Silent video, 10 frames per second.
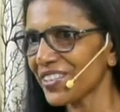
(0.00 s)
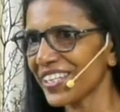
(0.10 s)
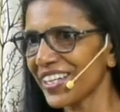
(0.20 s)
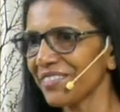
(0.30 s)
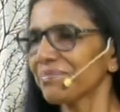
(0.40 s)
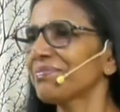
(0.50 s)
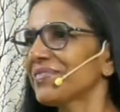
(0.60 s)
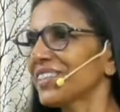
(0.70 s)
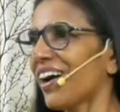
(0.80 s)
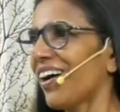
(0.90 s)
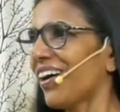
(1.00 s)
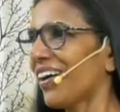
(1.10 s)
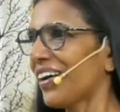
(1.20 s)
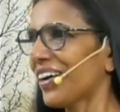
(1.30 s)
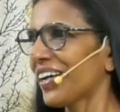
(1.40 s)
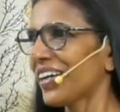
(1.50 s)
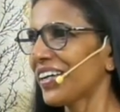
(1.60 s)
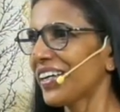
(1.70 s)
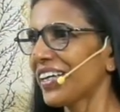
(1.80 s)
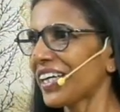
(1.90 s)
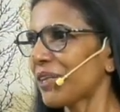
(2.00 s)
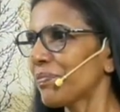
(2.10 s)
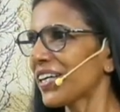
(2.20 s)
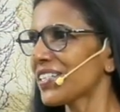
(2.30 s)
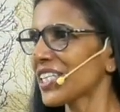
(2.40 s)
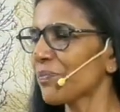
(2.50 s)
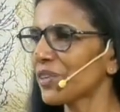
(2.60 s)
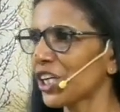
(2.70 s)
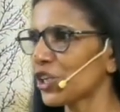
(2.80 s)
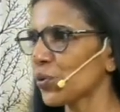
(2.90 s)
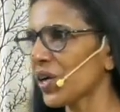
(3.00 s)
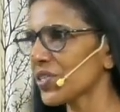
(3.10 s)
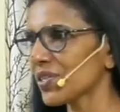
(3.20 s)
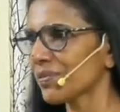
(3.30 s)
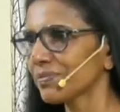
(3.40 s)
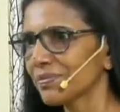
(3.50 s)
sin, he can bring something to us.